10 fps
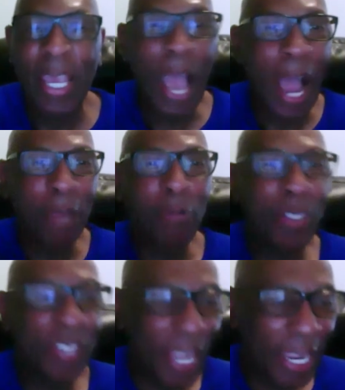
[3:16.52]
I would
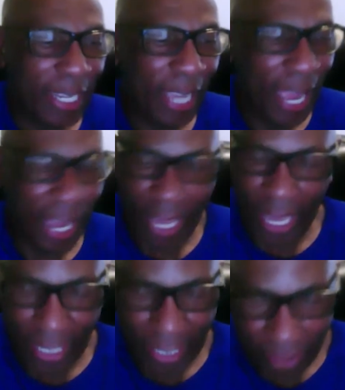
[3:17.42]
take,
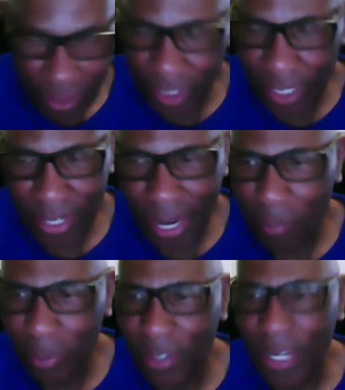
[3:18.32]
and a good
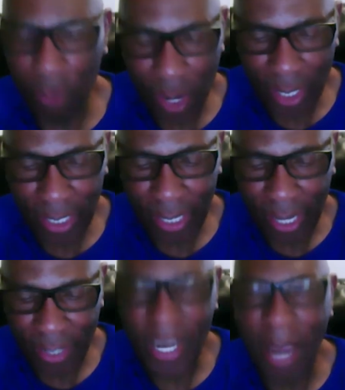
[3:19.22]
example is one
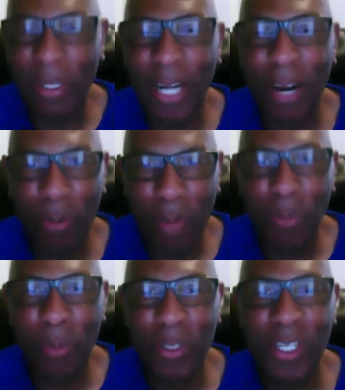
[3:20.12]
assignment I remember
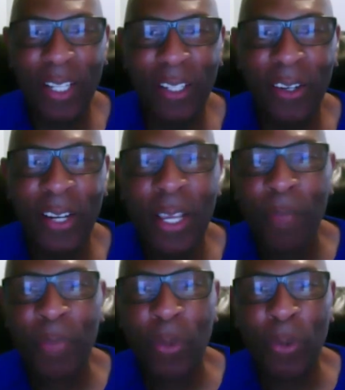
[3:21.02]
in particular
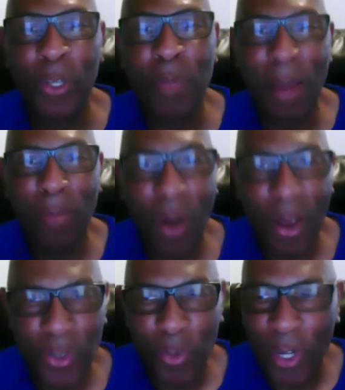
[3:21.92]
was my
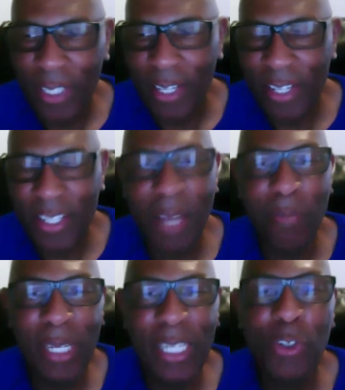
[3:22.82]
boss wanted to send
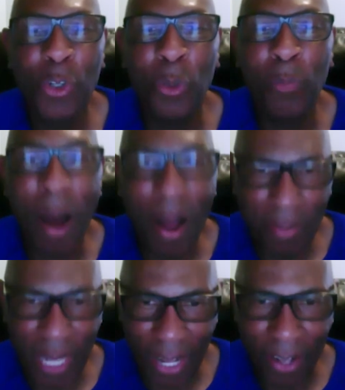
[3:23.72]
me to
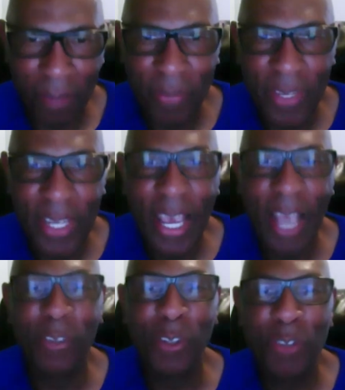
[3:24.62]
Palmdale. I
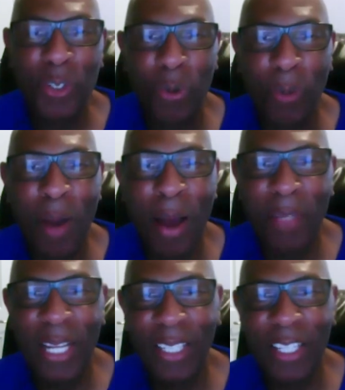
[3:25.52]
don't know if you know where
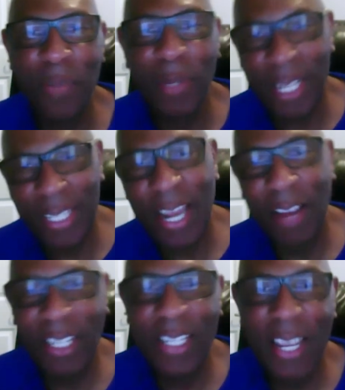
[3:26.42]
Palmdale is, but that's out
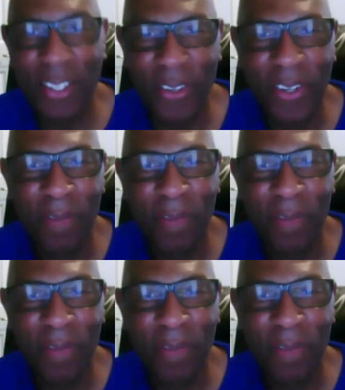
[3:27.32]
in the desert.